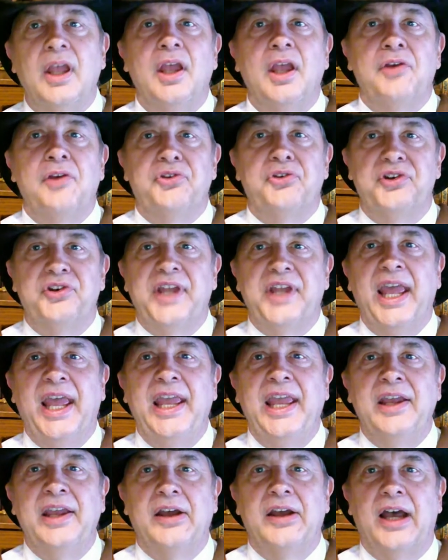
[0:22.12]

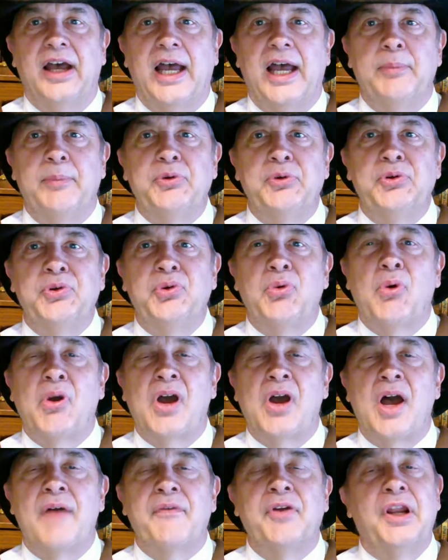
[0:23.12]
Today I'm going
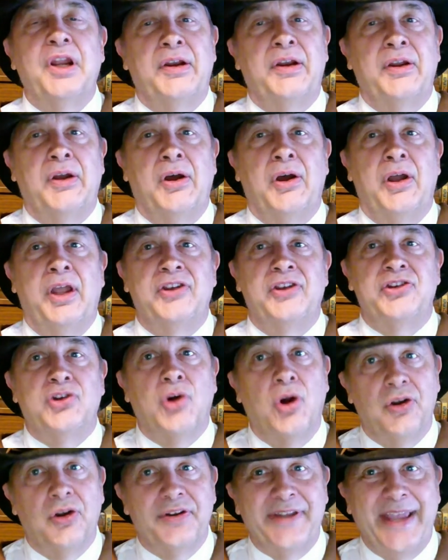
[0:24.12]
off on a
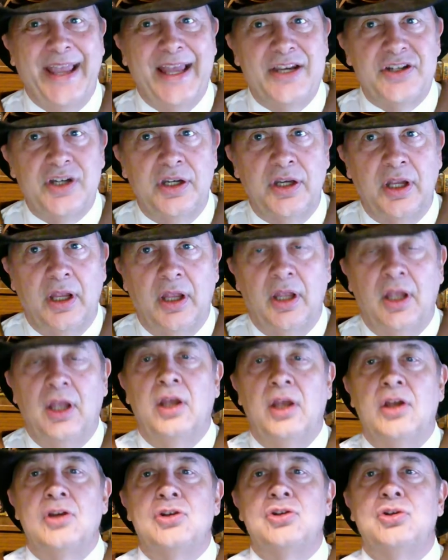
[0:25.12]
historical tangent
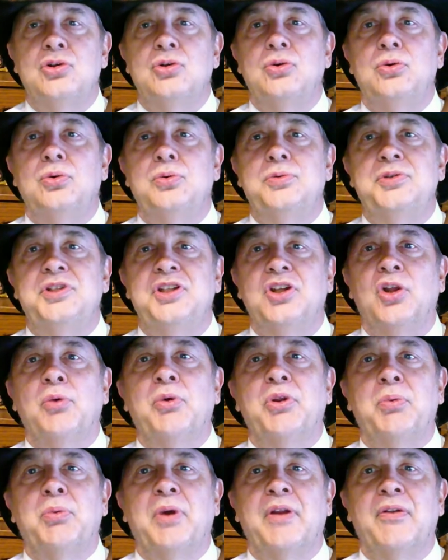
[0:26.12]
to deal
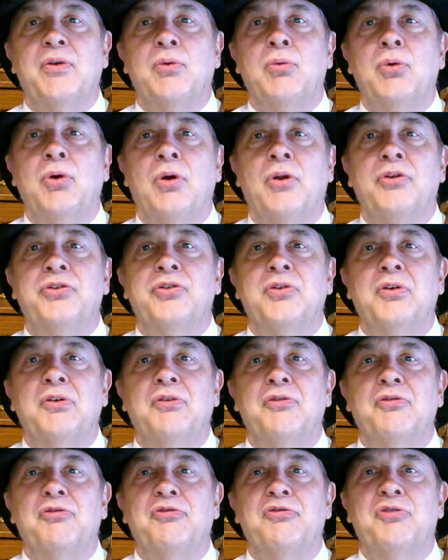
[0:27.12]
with one of the world's
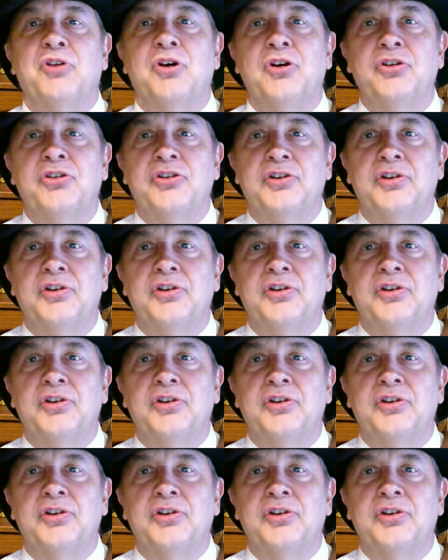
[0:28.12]
first,